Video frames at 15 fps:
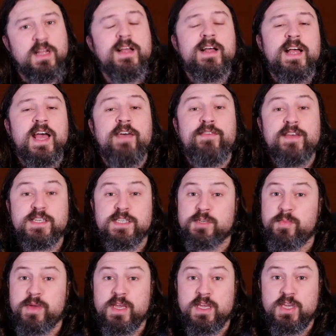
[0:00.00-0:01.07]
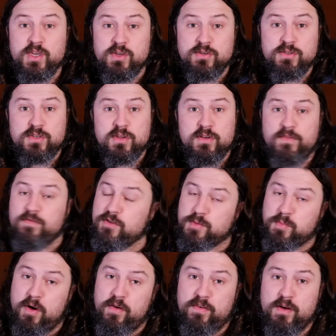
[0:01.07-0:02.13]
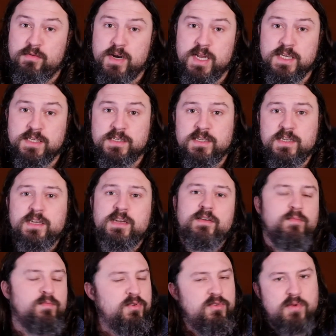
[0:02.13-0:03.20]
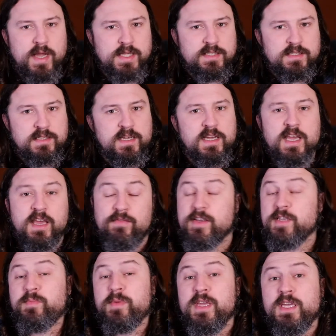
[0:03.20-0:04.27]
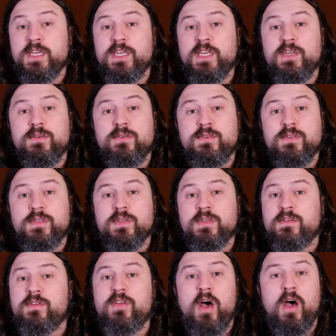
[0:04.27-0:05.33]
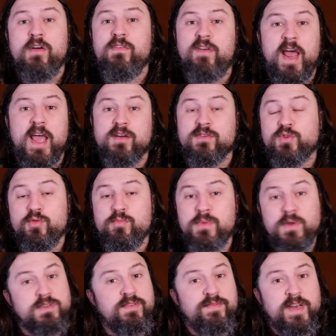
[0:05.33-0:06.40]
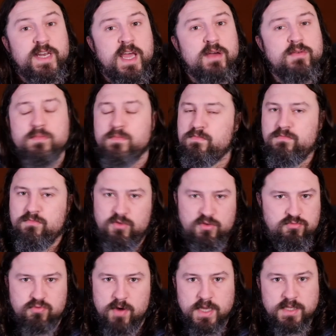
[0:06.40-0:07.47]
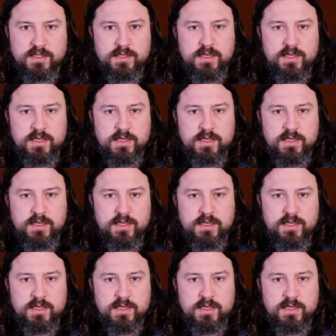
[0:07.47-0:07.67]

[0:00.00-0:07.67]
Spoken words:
If it's just being used for a Spotify release, great. If it's being used to overlay onto a music video, great.